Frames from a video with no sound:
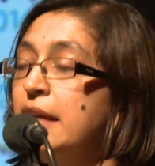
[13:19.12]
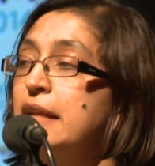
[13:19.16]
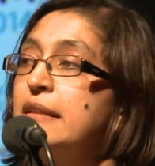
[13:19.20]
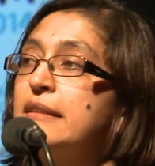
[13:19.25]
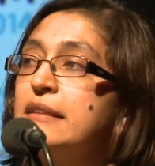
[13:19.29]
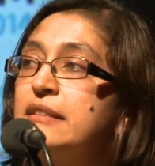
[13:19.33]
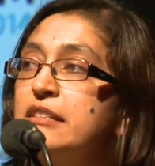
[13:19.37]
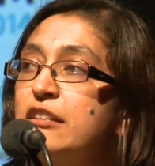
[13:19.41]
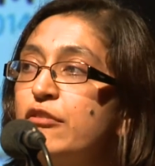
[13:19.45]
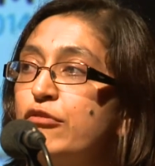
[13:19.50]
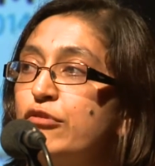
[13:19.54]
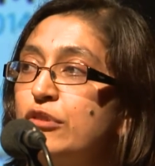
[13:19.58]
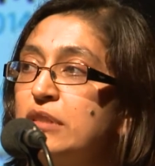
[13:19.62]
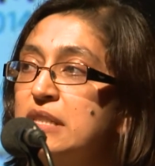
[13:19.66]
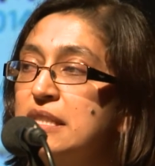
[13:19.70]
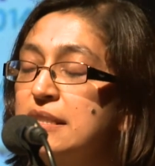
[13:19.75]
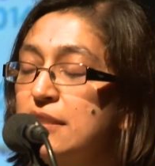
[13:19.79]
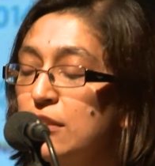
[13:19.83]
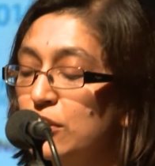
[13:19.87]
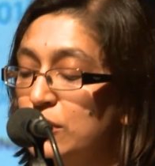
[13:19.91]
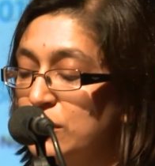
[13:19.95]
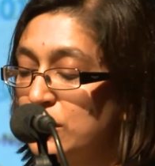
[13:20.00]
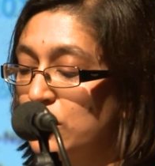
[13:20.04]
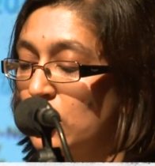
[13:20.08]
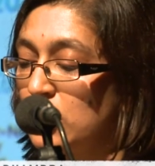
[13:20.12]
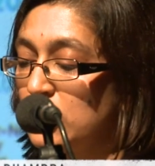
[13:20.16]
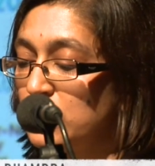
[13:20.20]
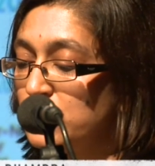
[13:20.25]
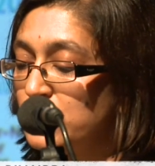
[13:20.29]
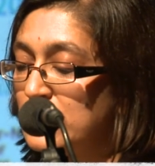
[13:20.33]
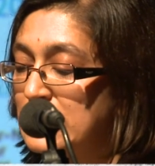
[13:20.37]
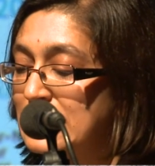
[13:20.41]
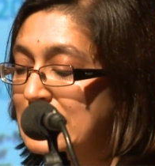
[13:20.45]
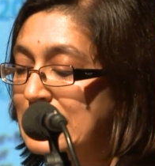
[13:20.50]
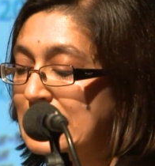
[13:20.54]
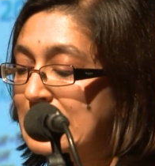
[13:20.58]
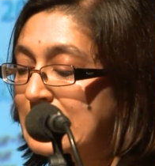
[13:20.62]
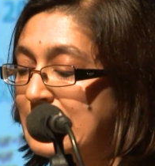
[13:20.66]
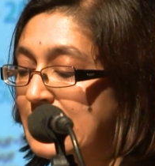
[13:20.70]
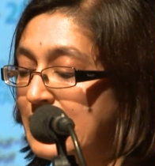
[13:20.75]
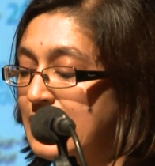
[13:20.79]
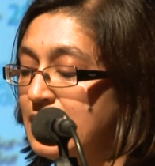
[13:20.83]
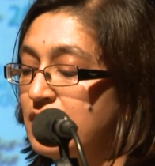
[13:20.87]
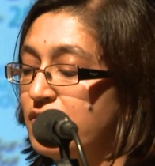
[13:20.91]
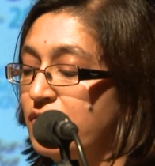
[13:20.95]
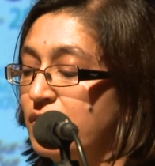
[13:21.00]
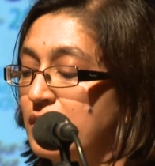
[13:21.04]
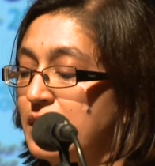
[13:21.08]
The different sociologies in
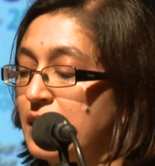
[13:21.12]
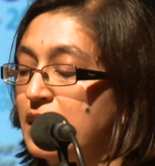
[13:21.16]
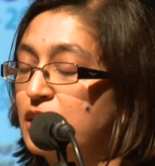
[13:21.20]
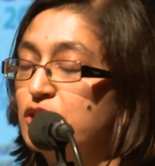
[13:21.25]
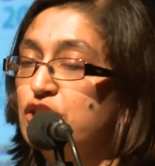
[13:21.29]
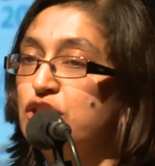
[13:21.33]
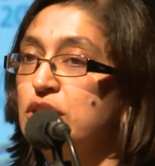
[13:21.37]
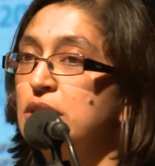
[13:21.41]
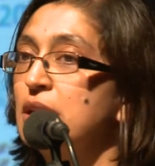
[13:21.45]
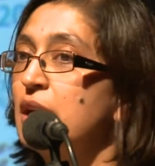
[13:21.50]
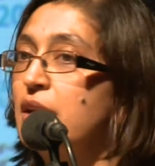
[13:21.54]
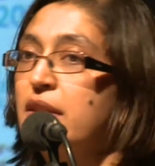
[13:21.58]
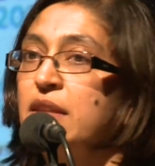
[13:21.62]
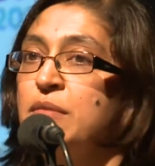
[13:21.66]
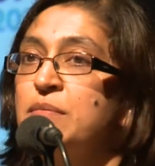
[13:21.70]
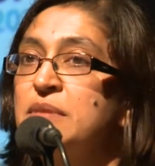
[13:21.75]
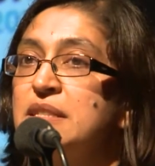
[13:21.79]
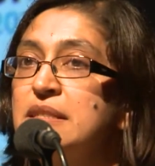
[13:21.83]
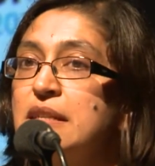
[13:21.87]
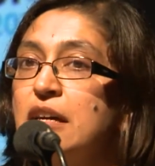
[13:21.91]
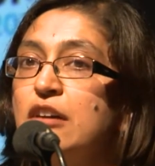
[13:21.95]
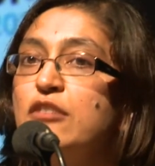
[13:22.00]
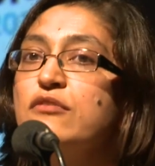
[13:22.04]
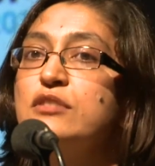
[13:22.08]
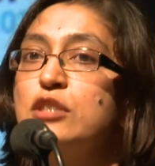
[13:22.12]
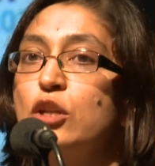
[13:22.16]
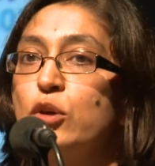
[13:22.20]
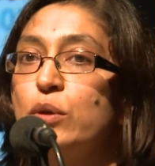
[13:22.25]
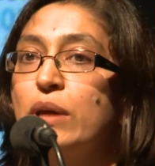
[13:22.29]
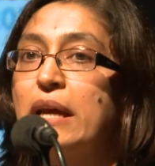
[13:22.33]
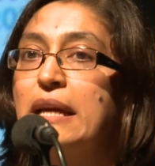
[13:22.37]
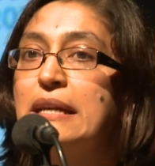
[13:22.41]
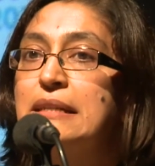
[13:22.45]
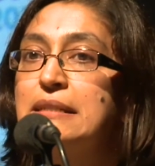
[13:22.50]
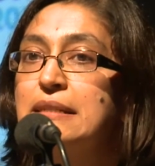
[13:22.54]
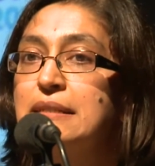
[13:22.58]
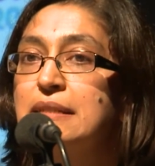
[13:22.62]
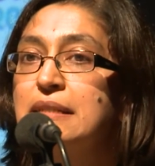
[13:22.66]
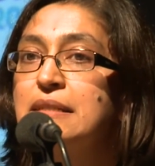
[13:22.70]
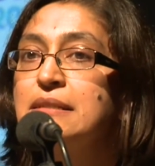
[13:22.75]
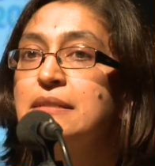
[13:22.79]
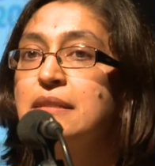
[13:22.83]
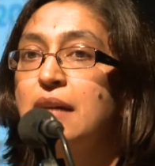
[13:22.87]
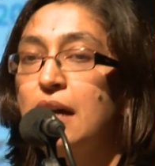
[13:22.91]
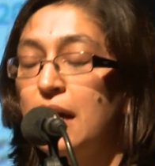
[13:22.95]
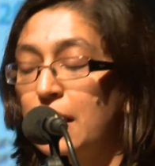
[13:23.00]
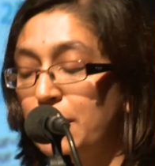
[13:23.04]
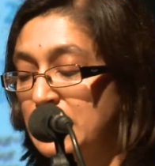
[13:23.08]
need of connection are themselves located in
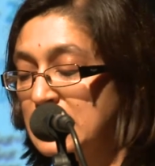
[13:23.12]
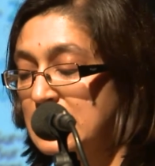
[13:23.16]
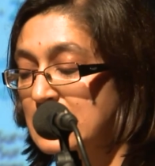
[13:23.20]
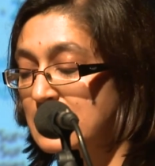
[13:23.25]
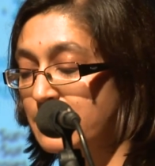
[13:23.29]
time and